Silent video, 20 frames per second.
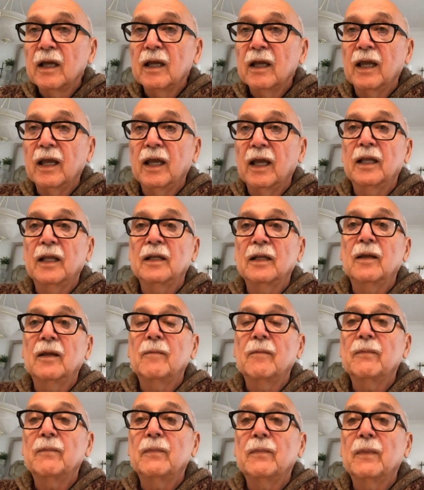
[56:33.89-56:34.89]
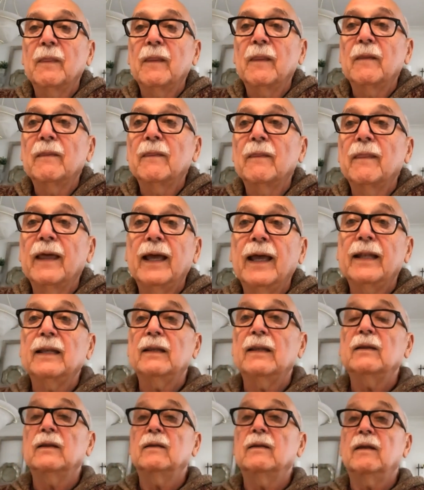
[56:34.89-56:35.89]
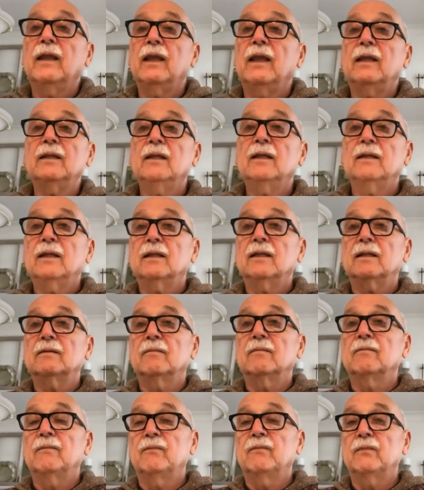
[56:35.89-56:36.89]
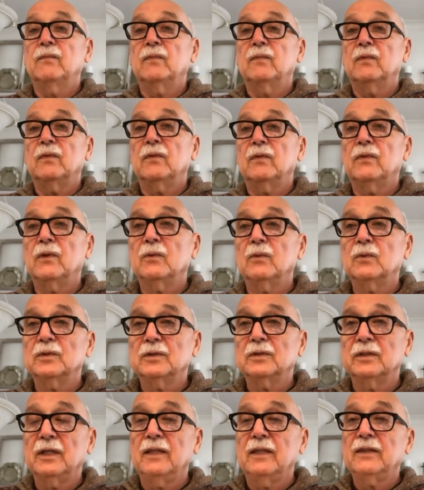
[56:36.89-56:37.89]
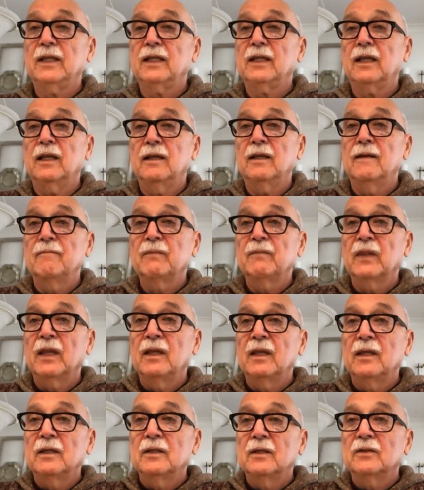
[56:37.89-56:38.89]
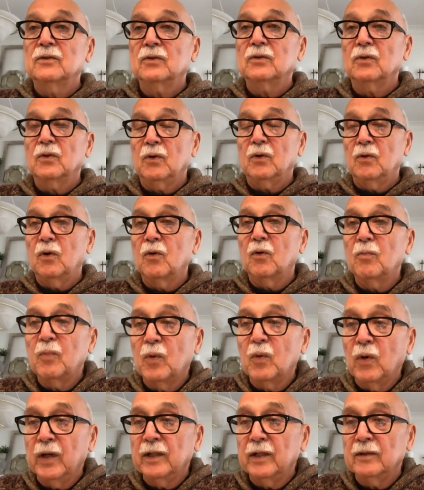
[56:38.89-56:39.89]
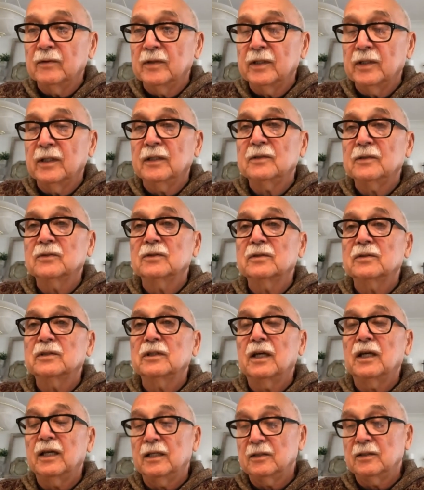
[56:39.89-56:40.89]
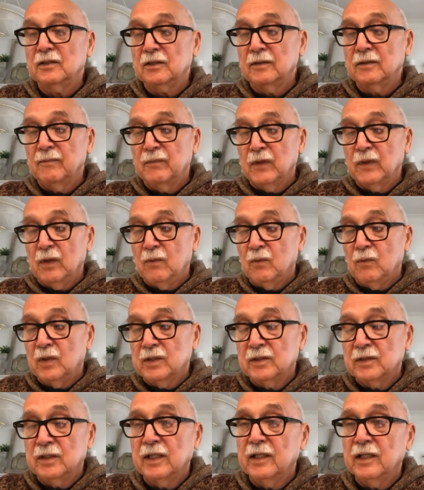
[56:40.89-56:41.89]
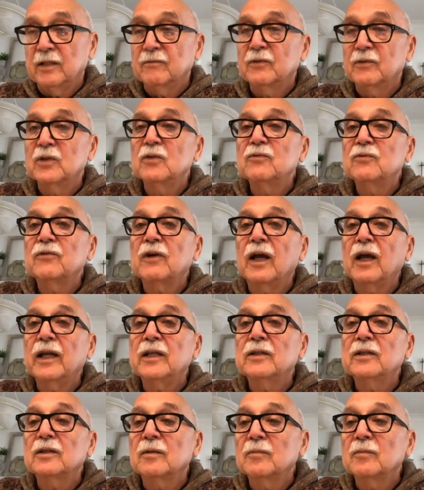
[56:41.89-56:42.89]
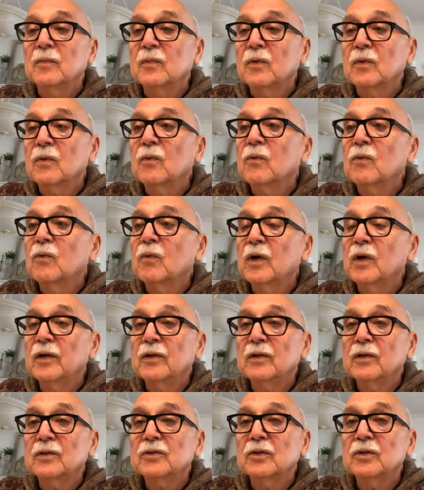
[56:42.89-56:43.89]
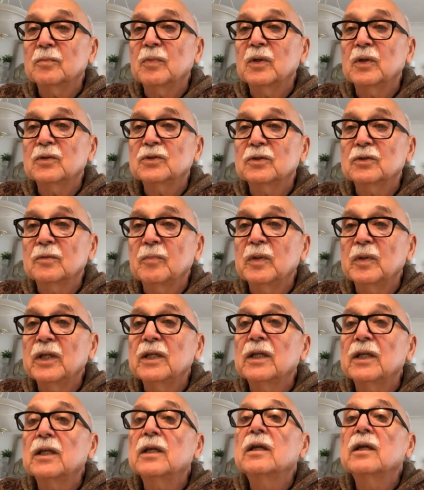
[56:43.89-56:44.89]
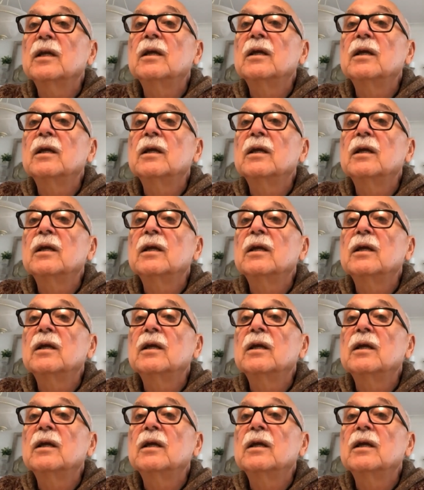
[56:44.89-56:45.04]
And that ended it. There was nothing. So the whole point of the exercise was that if you find them where they're supposed to be,